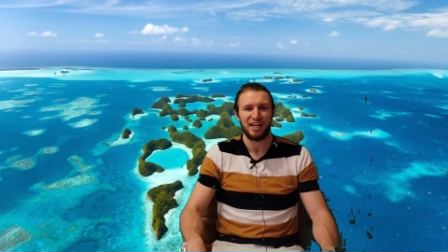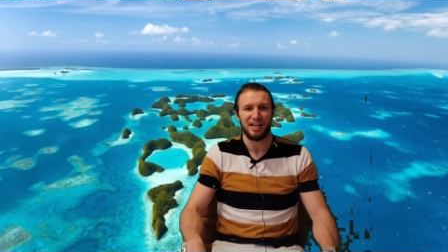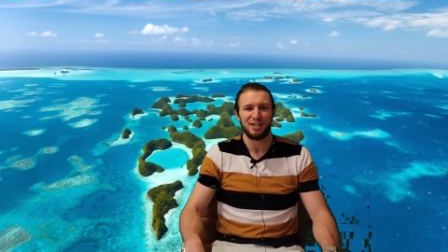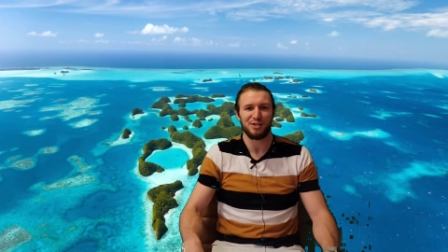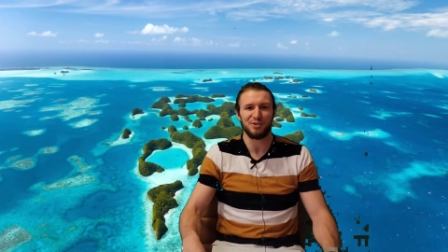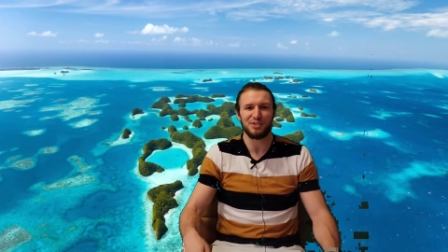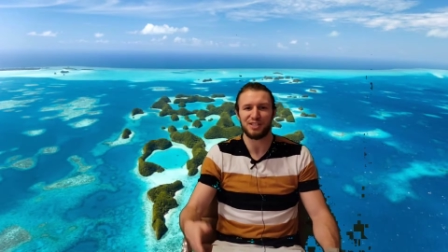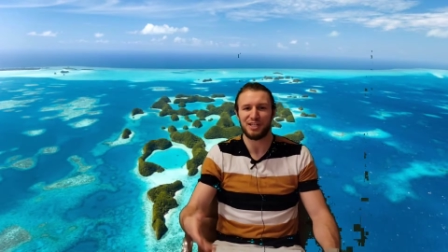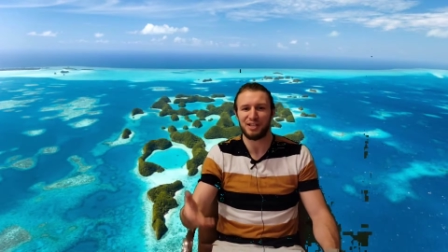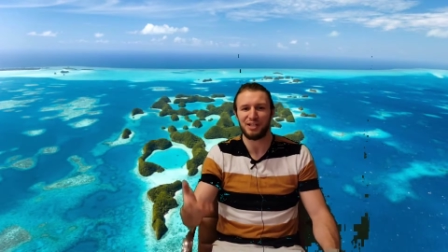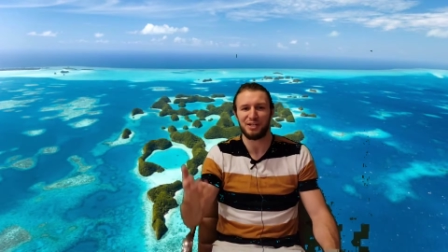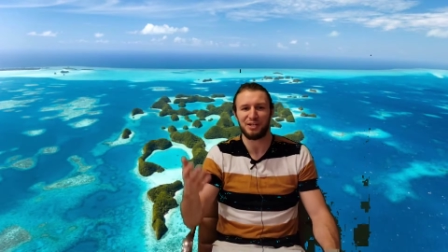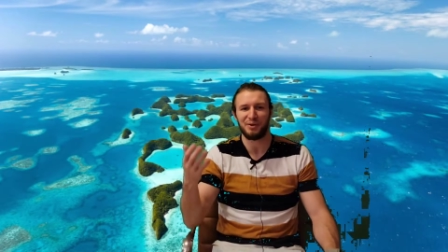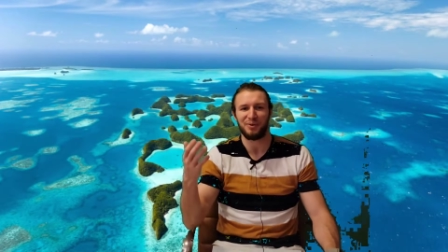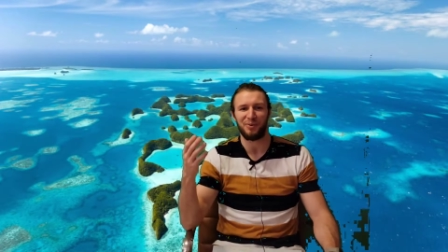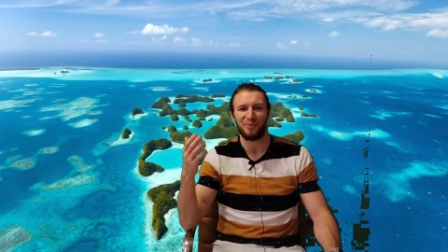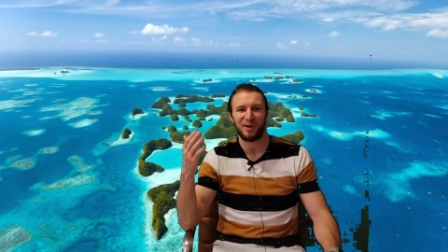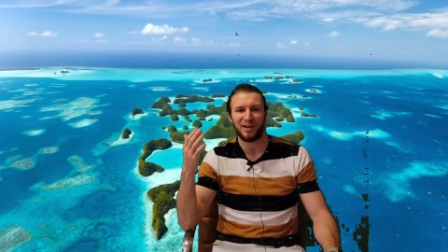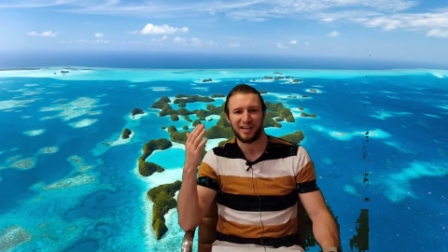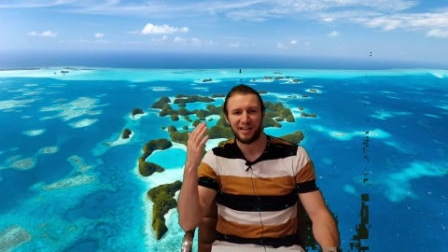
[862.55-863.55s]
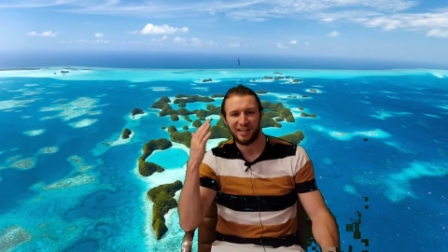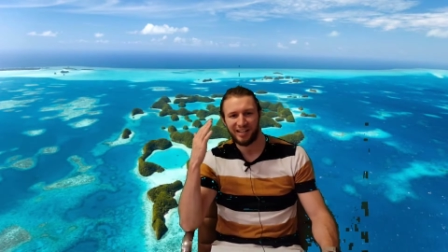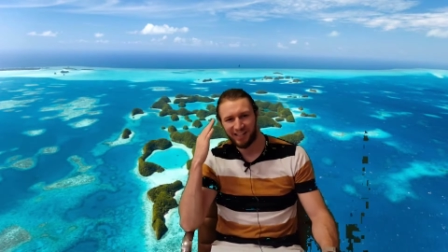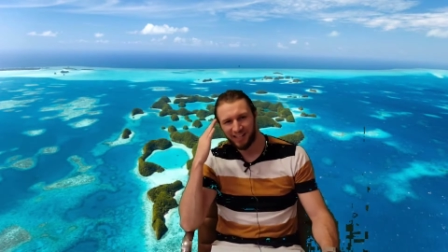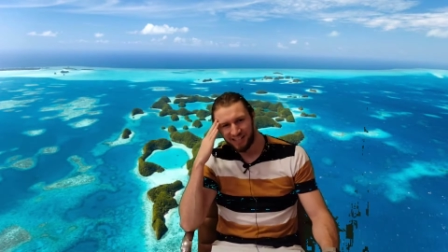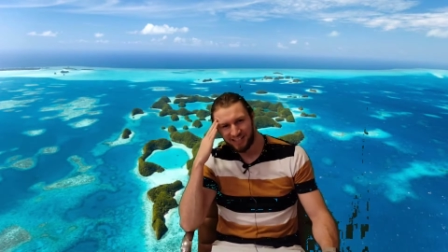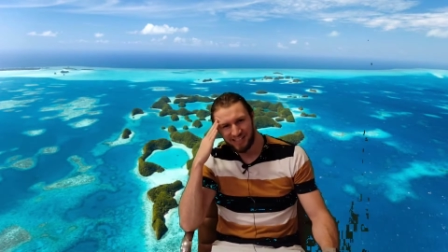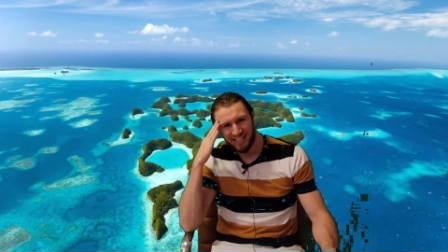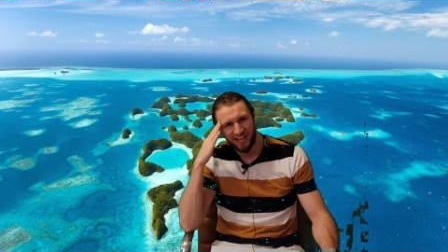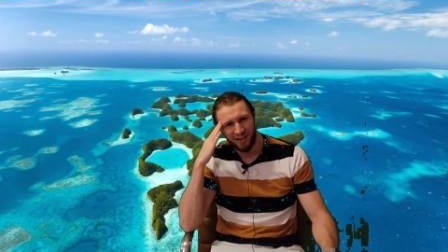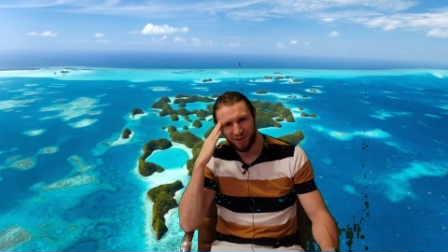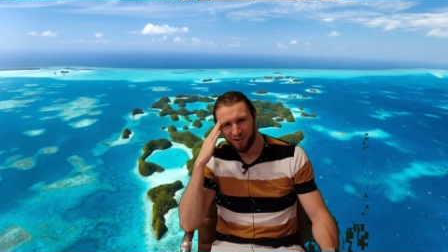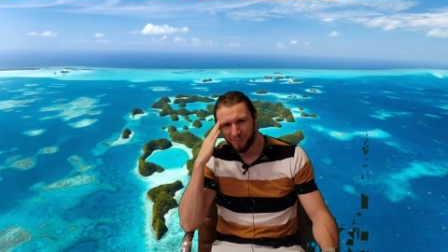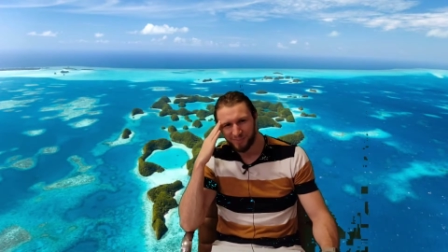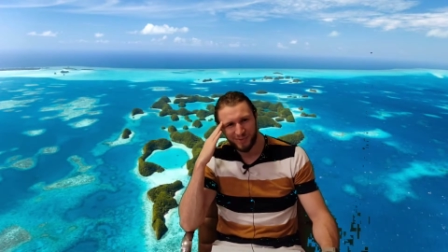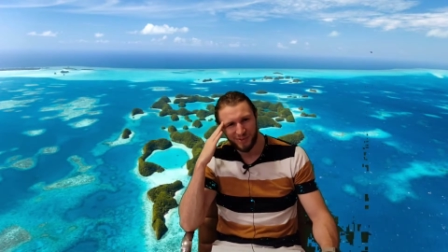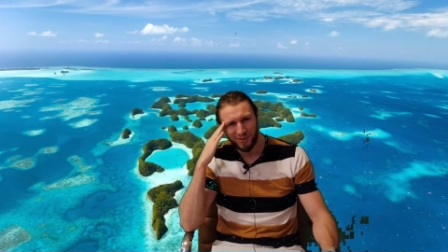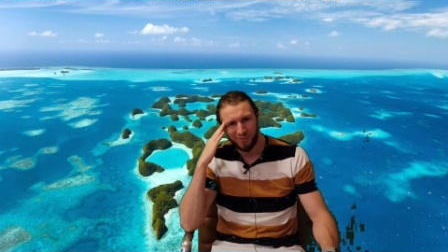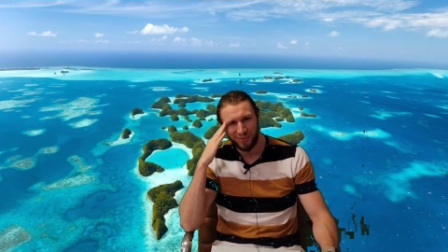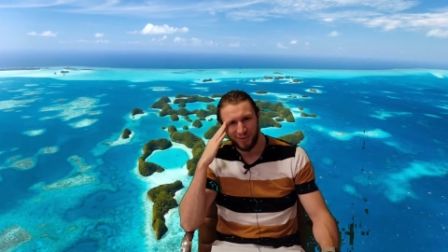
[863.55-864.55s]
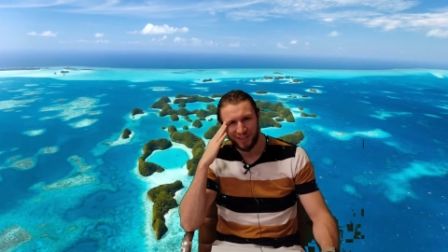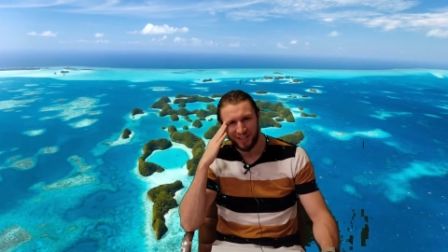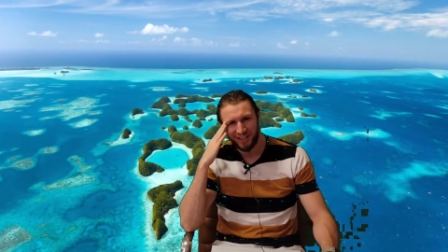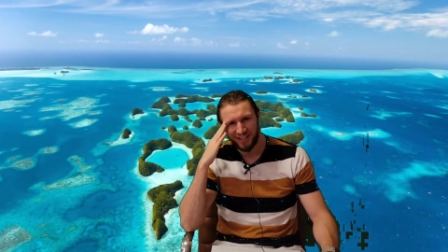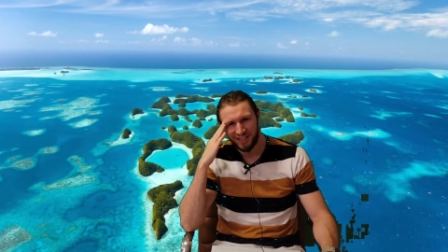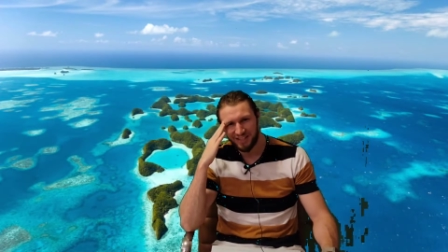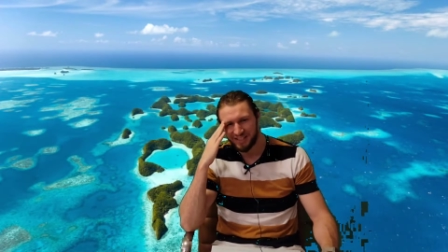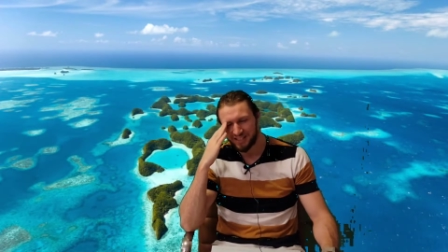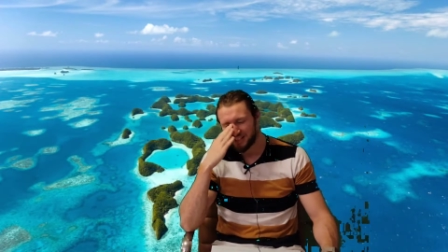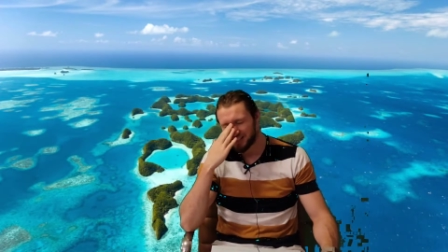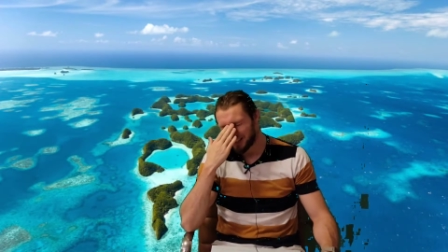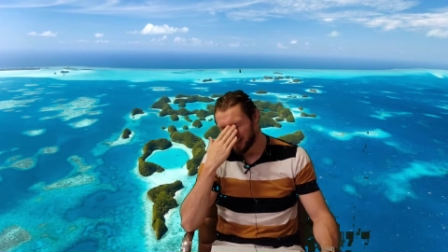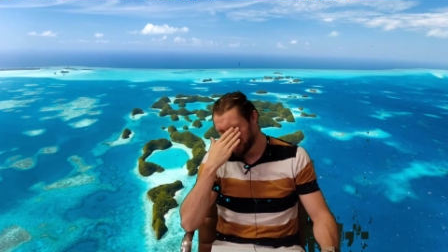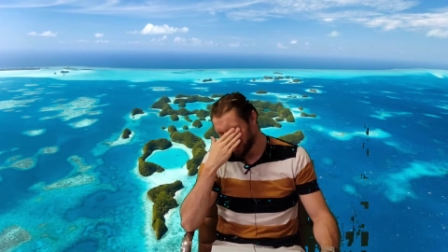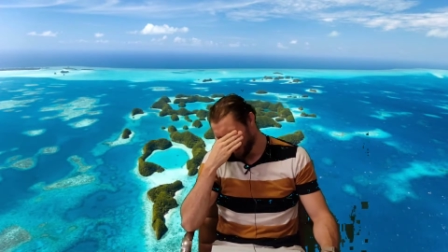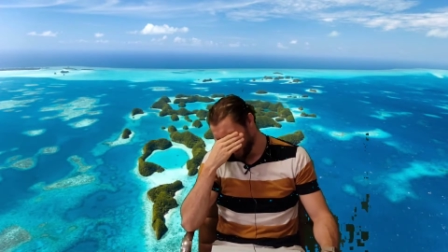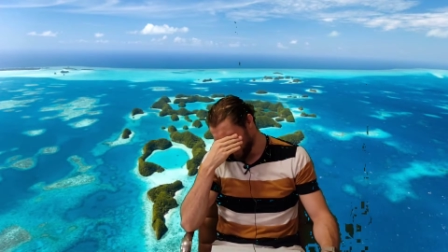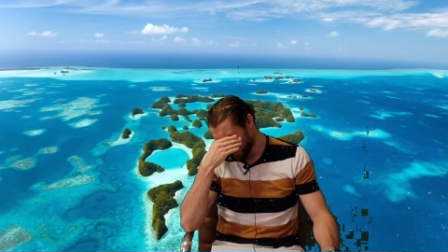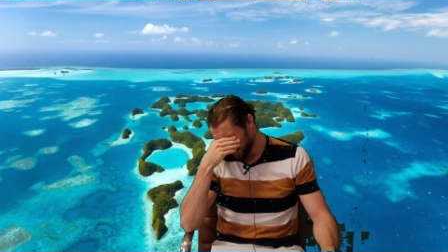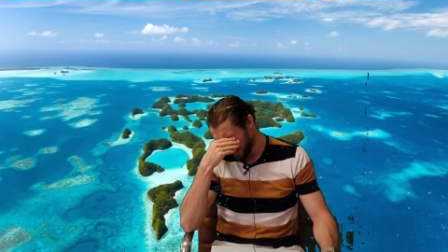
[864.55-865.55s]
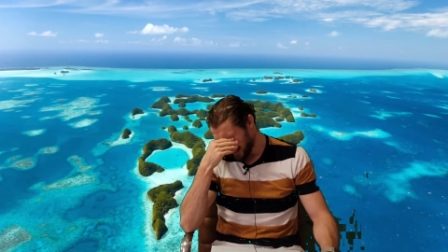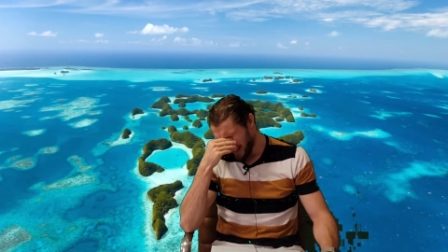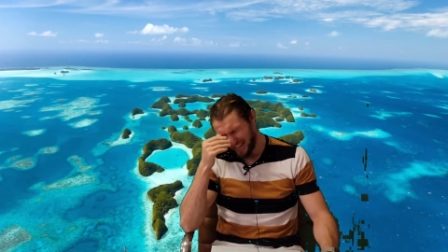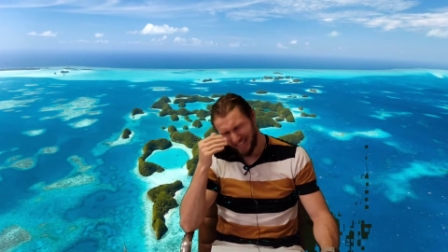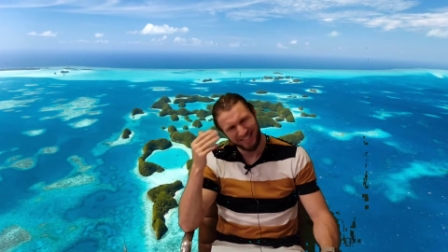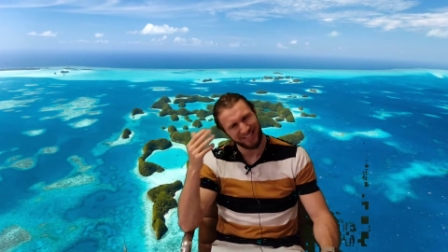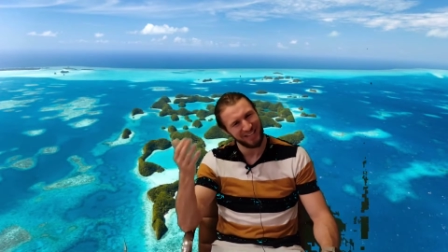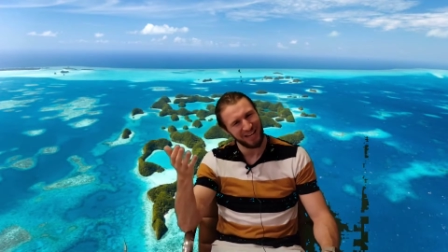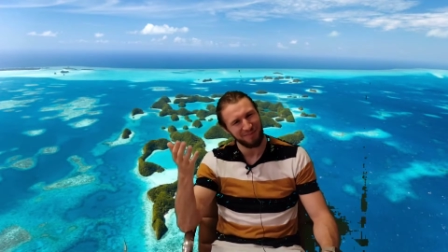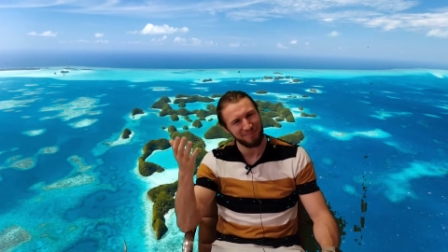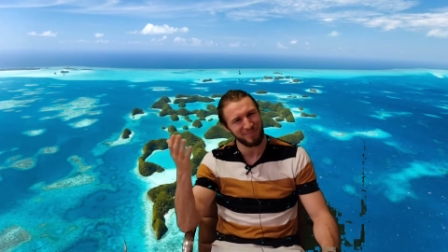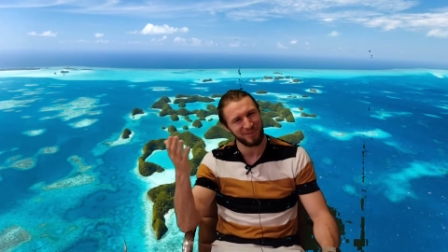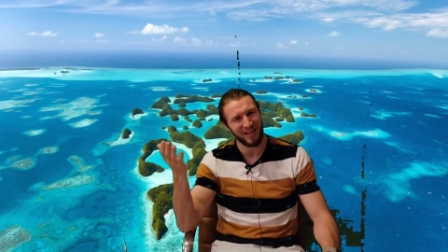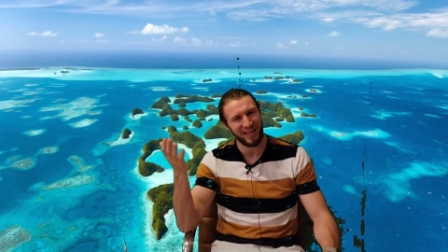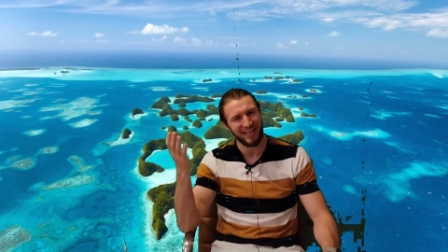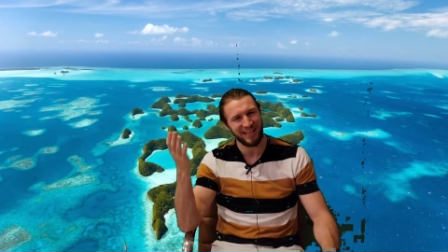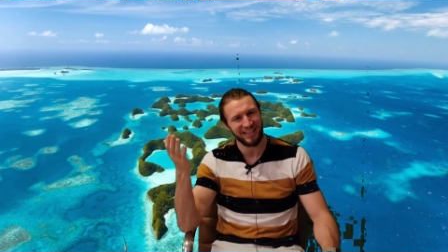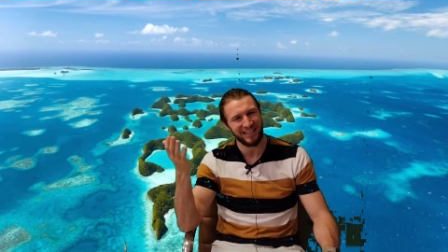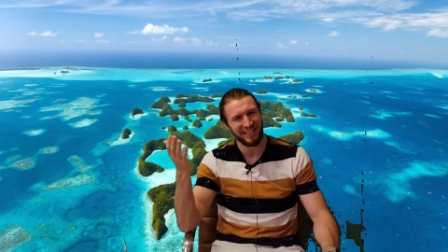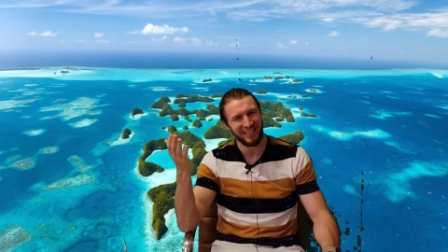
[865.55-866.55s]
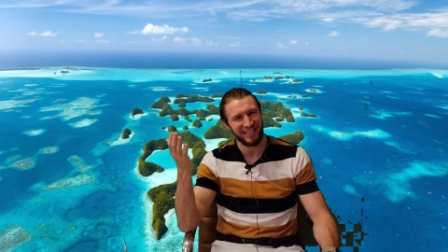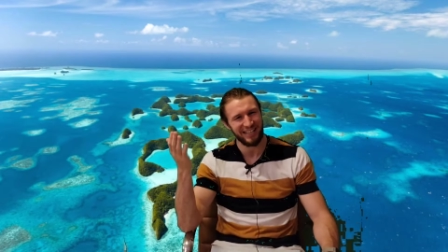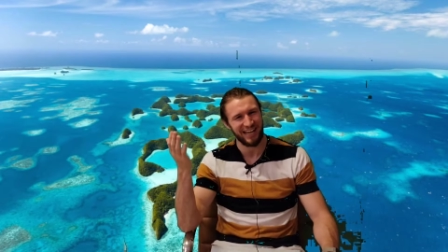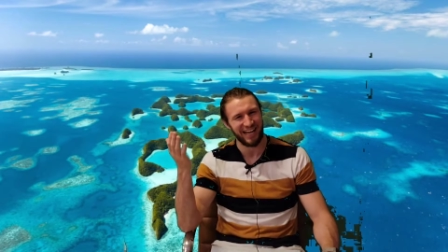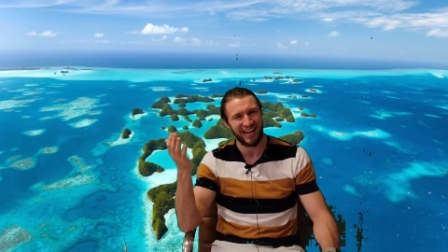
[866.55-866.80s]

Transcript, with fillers: You said you didn't want to take home souvenirs and you're not playing it?